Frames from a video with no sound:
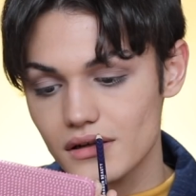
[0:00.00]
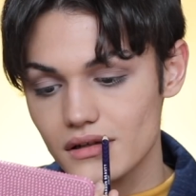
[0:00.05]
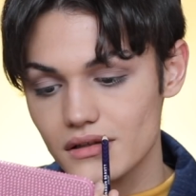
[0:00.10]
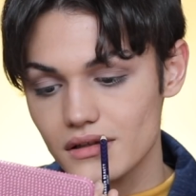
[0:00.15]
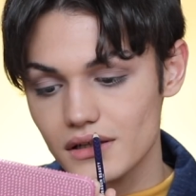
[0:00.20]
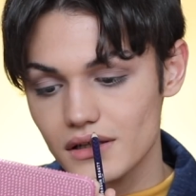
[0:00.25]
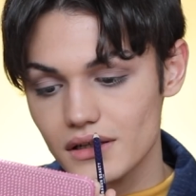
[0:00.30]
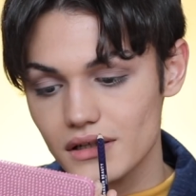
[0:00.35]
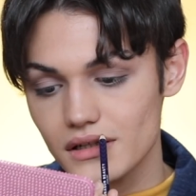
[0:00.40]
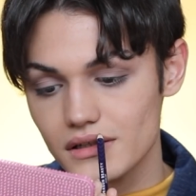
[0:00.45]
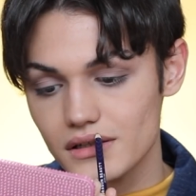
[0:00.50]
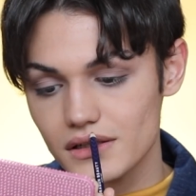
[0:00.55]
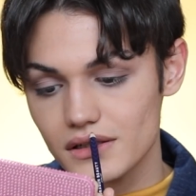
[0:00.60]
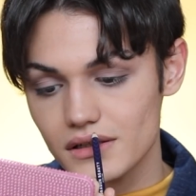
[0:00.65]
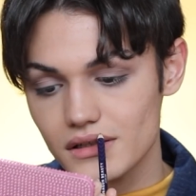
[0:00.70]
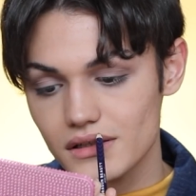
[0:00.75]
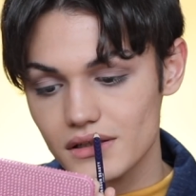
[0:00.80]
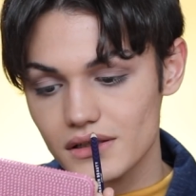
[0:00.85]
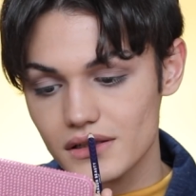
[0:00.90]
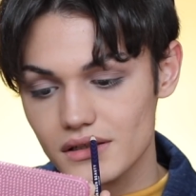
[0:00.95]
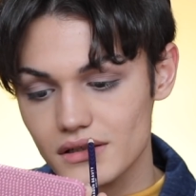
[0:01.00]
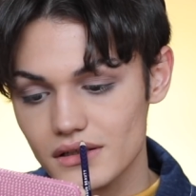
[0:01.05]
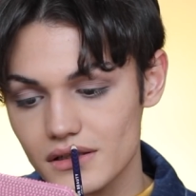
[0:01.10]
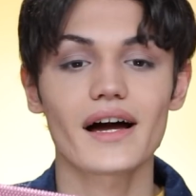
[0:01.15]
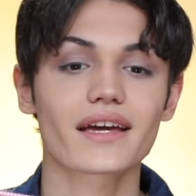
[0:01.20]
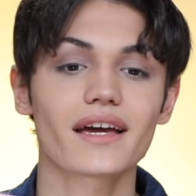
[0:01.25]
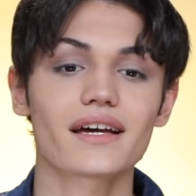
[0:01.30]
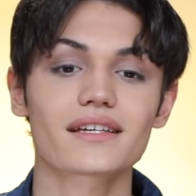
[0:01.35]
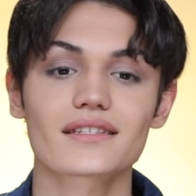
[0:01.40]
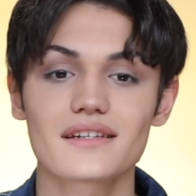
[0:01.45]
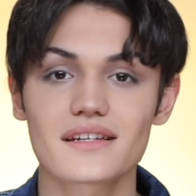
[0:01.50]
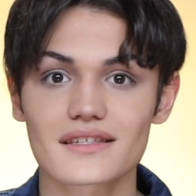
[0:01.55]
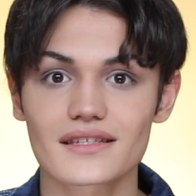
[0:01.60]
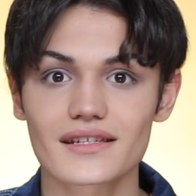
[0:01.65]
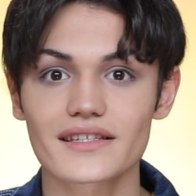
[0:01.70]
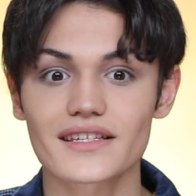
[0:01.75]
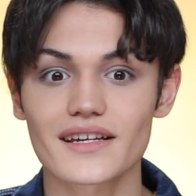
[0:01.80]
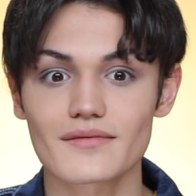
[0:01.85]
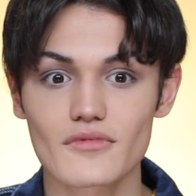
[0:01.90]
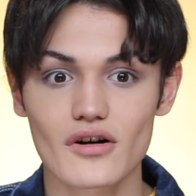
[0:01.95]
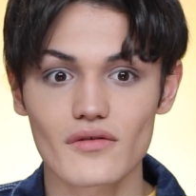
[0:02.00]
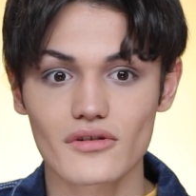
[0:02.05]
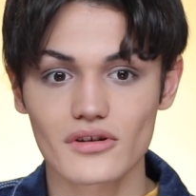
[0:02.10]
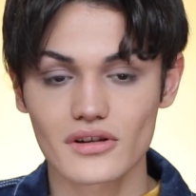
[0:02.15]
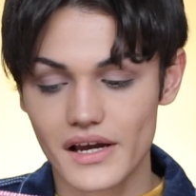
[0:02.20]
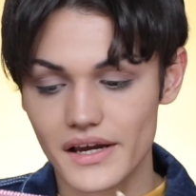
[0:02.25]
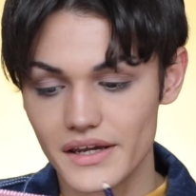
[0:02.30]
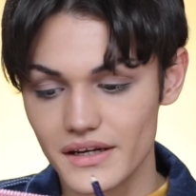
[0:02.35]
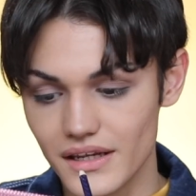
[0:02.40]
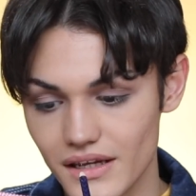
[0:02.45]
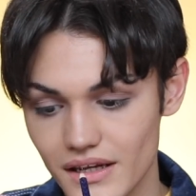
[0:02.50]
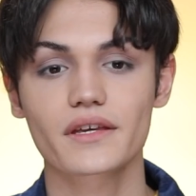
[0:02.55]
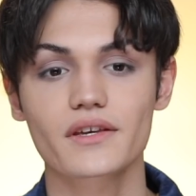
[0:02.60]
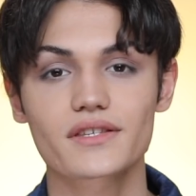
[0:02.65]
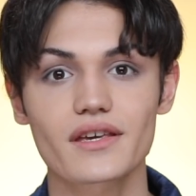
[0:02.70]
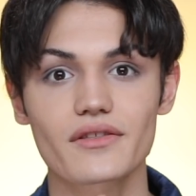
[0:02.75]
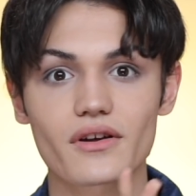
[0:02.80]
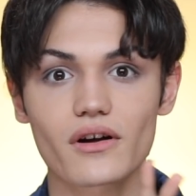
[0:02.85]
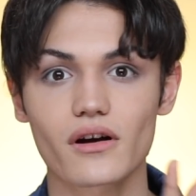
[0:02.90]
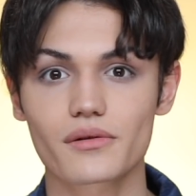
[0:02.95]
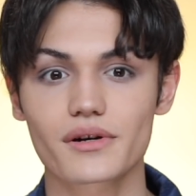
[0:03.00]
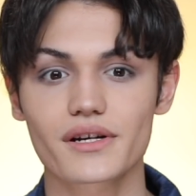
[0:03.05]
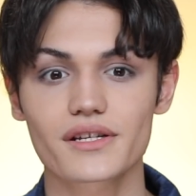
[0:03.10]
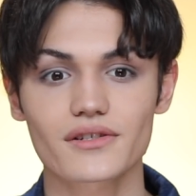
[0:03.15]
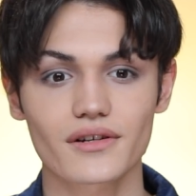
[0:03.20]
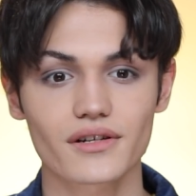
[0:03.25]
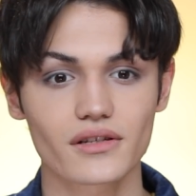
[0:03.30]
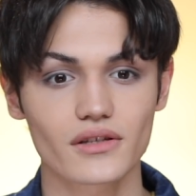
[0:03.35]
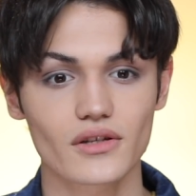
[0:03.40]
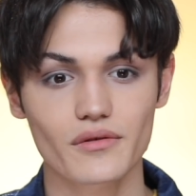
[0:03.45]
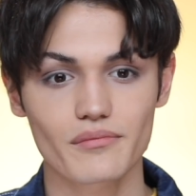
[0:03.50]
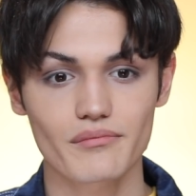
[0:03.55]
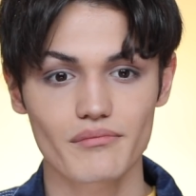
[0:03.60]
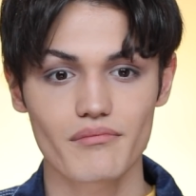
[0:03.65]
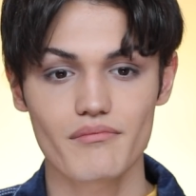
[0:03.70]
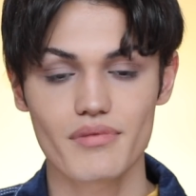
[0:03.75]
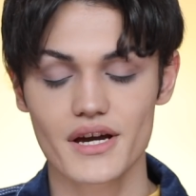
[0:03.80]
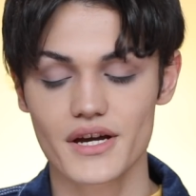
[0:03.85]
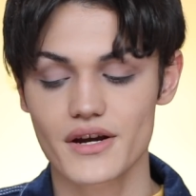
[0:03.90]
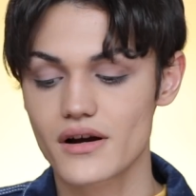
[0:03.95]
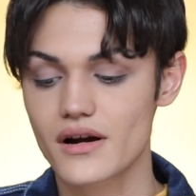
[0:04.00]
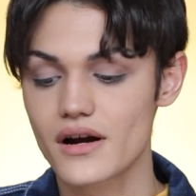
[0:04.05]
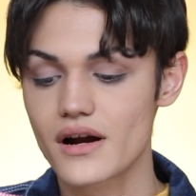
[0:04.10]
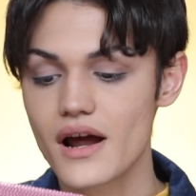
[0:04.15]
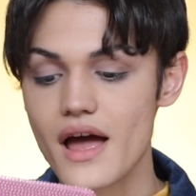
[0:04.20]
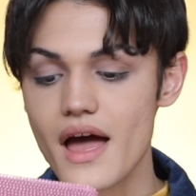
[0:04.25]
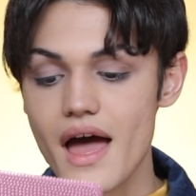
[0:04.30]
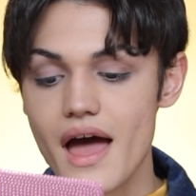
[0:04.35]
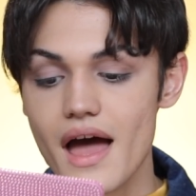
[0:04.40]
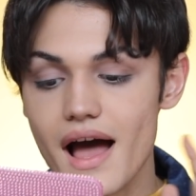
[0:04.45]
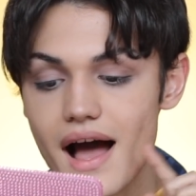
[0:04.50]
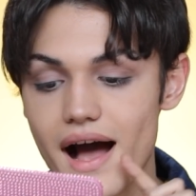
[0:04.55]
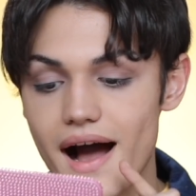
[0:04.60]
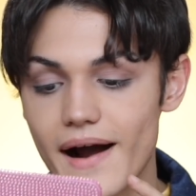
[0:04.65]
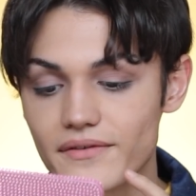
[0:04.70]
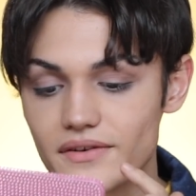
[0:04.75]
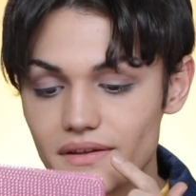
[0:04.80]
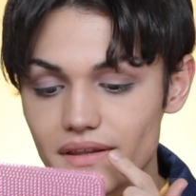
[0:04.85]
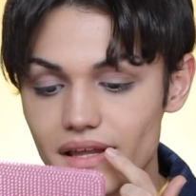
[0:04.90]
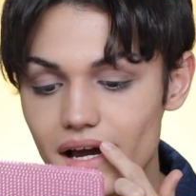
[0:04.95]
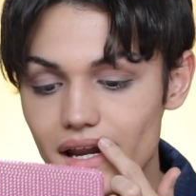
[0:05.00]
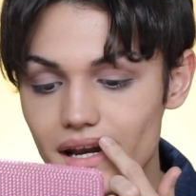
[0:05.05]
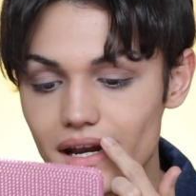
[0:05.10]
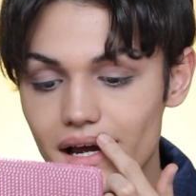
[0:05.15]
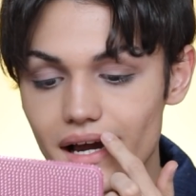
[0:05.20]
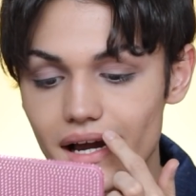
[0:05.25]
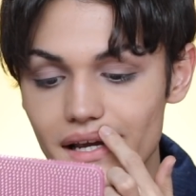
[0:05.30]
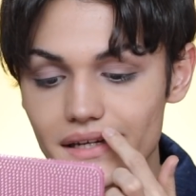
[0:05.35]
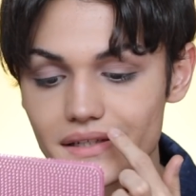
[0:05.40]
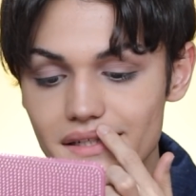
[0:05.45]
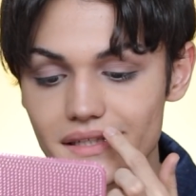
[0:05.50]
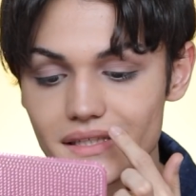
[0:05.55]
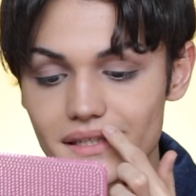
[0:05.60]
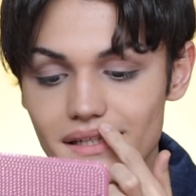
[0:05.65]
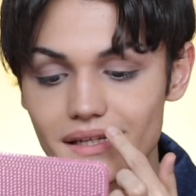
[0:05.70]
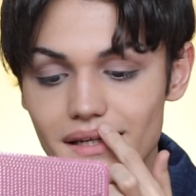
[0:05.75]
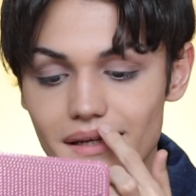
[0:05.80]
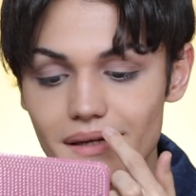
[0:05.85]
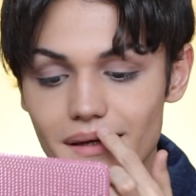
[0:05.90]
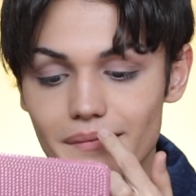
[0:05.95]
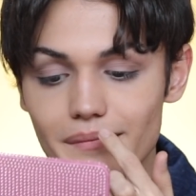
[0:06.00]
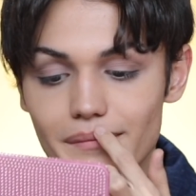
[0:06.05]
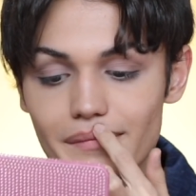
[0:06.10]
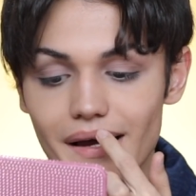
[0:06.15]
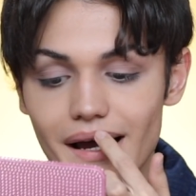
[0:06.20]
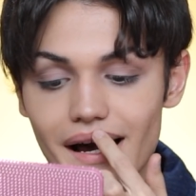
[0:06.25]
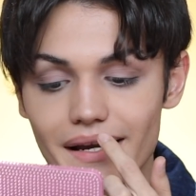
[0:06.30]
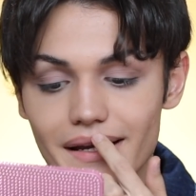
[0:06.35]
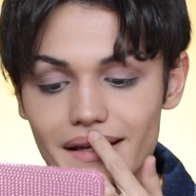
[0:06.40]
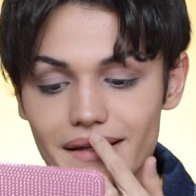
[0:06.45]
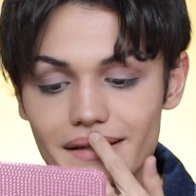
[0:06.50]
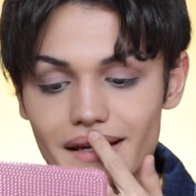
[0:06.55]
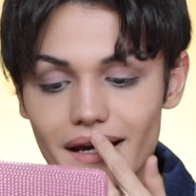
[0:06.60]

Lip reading: on the edges. I guess in a sense I'm overlining. You see they're already starting to look bigger. After that, I just pat it